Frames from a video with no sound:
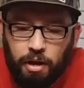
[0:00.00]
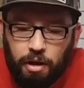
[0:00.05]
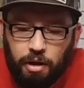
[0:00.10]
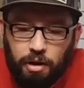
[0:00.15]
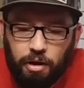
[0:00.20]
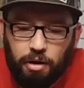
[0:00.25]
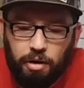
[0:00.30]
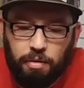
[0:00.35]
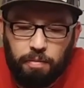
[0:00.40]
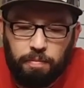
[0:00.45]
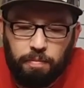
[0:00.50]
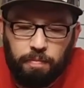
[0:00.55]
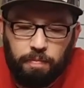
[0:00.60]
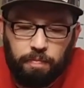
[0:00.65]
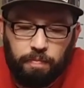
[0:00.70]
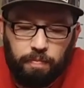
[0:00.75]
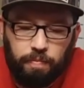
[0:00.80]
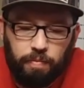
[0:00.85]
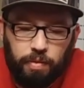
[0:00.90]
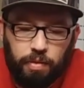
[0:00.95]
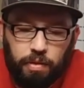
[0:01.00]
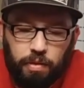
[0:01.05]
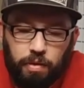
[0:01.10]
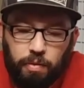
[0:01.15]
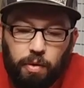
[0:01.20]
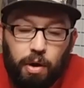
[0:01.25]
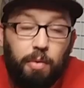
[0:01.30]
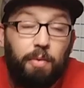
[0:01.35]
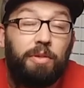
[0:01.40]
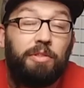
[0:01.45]

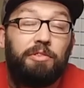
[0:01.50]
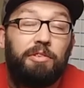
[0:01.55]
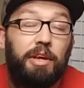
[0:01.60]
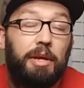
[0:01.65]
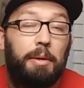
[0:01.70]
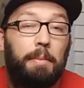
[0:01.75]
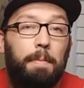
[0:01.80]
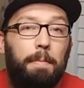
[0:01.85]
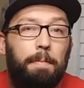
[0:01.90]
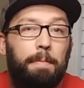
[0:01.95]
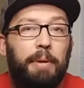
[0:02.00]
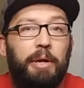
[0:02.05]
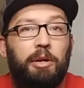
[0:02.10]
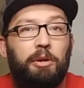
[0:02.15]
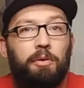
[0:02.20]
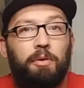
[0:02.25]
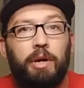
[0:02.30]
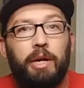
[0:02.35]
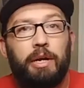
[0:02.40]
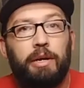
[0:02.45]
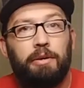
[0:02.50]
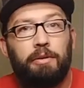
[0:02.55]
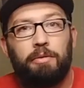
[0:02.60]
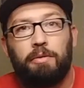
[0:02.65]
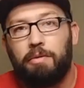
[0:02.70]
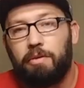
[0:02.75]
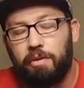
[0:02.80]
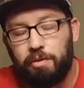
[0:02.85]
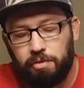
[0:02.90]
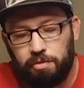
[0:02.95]
I wouldn't say been
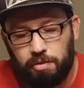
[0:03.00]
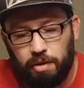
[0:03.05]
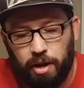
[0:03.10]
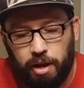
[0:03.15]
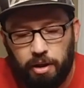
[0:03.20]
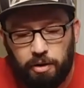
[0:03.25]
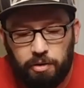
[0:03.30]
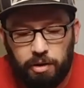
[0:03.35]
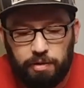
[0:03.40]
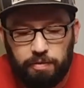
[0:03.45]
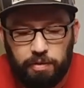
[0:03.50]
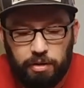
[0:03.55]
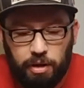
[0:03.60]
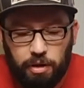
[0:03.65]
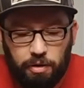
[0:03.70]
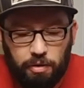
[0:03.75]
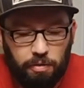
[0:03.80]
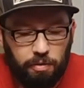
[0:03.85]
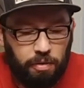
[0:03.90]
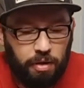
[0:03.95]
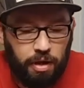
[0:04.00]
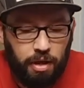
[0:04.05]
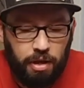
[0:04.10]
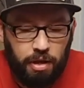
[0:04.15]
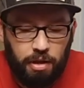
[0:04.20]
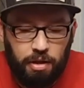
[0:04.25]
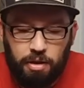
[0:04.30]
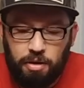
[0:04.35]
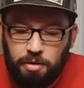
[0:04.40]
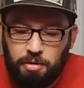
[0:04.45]
around because I don't even know
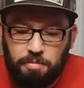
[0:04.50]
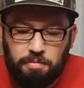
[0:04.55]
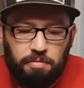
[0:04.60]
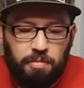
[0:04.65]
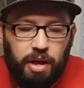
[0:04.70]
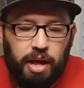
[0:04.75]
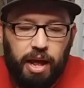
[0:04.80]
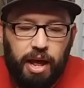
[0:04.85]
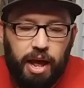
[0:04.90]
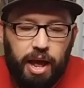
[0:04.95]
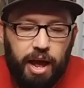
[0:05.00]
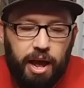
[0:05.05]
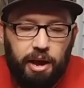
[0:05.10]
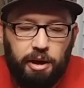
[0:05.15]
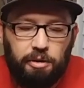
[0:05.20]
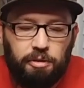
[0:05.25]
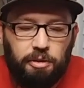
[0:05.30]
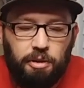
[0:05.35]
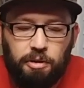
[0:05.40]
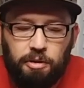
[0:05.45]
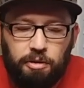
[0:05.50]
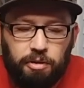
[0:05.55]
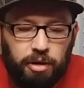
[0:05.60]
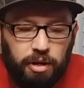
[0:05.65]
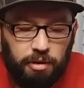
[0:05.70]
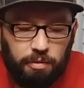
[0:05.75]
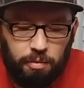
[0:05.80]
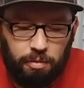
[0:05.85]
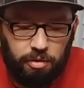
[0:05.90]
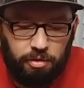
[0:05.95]
how long
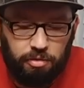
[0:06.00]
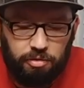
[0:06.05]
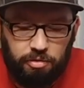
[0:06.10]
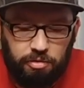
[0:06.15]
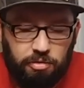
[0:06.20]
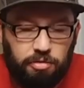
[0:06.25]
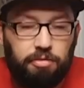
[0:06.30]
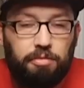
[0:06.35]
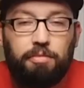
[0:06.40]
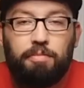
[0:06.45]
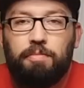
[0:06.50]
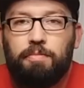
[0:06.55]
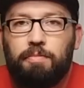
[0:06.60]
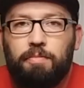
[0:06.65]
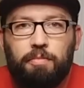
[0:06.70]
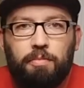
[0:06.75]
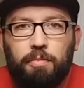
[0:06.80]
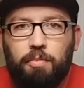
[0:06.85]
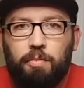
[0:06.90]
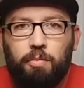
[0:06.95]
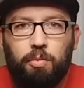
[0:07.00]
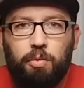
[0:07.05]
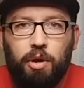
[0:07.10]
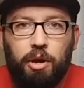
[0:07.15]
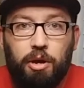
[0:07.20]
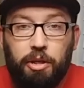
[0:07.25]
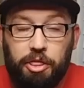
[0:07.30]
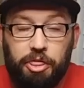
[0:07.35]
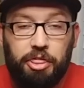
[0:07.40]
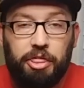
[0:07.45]
it was
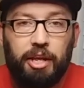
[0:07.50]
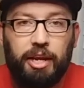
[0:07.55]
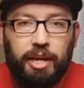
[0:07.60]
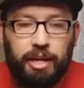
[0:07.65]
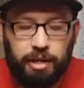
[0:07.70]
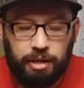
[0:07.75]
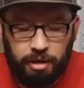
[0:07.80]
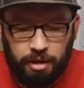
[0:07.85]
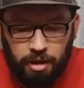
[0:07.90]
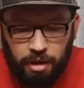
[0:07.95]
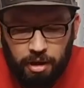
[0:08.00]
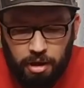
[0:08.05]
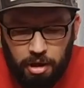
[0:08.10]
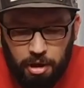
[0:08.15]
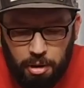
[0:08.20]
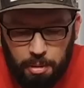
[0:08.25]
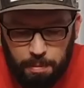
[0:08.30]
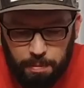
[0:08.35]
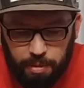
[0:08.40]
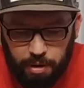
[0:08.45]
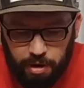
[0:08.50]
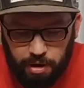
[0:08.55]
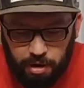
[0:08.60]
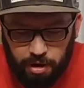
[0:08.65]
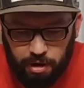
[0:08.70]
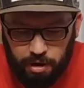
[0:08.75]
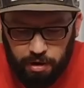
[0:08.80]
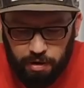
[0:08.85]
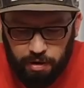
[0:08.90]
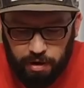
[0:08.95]
a thing, but
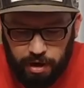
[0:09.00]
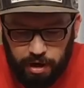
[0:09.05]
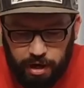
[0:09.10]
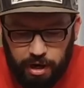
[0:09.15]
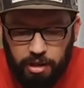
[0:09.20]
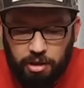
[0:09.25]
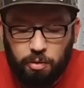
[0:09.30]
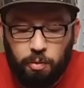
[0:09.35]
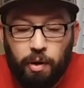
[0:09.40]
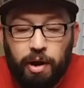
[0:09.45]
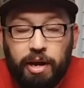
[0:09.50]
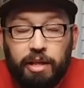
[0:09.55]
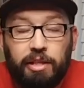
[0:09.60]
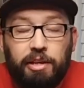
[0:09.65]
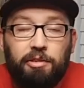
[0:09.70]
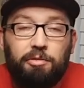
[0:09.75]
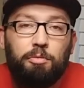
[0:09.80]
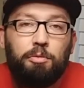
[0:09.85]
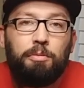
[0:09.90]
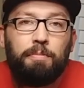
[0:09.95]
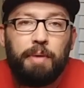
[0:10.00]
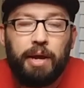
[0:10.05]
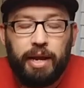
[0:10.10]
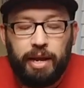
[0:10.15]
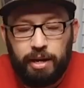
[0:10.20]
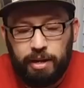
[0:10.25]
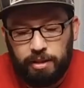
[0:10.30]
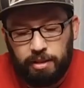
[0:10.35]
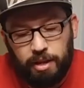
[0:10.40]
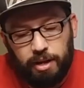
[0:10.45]
either way, these were
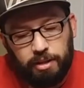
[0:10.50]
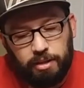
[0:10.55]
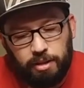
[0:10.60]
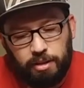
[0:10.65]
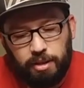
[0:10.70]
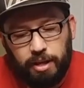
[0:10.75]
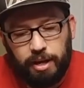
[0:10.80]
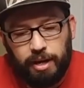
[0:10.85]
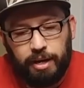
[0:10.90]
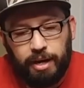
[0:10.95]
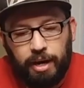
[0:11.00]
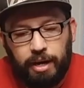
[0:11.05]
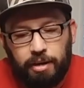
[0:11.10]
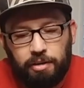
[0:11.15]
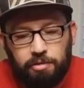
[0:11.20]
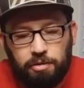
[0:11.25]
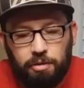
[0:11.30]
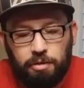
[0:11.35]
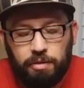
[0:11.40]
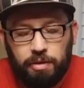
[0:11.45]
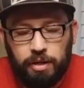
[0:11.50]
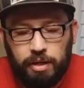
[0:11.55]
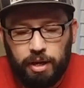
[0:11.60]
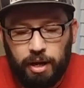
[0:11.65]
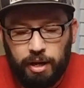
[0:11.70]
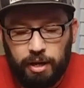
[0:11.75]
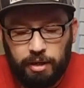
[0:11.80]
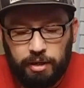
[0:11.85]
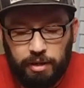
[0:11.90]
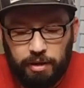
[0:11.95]
made in like the late 80s, early
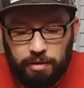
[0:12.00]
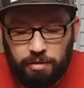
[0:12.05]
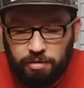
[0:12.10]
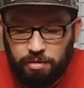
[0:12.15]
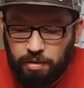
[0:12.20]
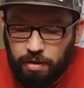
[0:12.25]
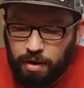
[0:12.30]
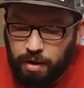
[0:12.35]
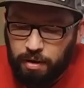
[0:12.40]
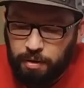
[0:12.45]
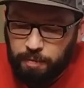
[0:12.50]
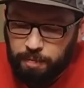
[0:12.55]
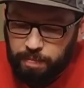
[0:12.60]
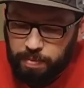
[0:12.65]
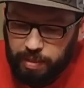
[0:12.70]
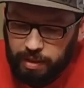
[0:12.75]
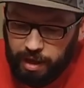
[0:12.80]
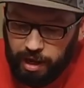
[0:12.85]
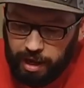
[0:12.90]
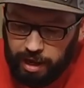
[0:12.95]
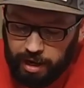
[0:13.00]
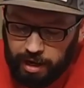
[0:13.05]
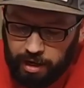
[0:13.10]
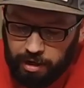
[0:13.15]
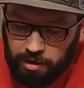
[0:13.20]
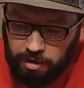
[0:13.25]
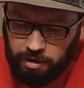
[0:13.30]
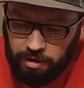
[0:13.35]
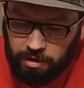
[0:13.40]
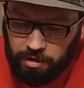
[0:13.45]
90s,
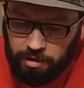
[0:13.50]
and